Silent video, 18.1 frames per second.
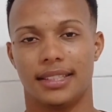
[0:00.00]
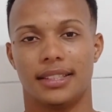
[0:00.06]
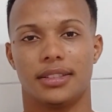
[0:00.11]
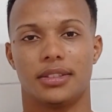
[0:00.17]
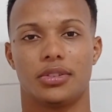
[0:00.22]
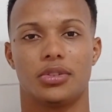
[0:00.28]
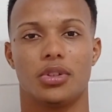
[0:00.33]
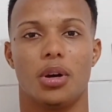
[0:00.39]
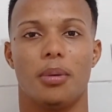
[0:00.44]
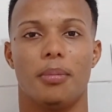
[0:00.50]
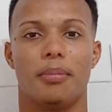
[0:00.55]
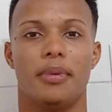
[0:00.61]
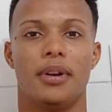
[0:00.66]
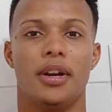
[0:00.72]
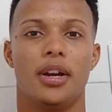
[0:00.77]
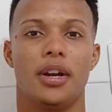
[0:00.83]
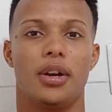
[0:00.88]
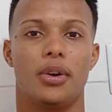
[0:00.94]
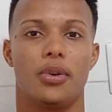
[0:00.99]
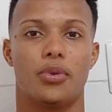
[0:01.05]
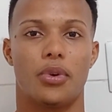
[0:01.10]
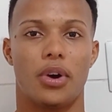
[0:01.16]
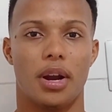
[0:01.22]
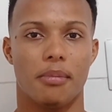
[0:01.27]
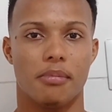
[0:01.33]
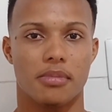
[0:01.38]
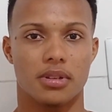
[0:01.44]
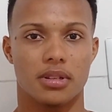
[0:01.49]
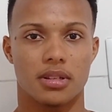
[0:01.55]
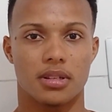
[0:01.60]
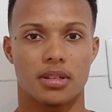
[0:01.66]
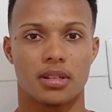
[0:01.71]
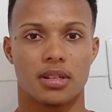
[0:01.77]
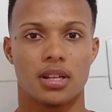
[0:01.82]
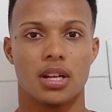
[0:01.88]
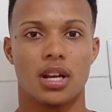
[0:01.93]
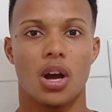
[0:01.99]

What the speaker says: some grammars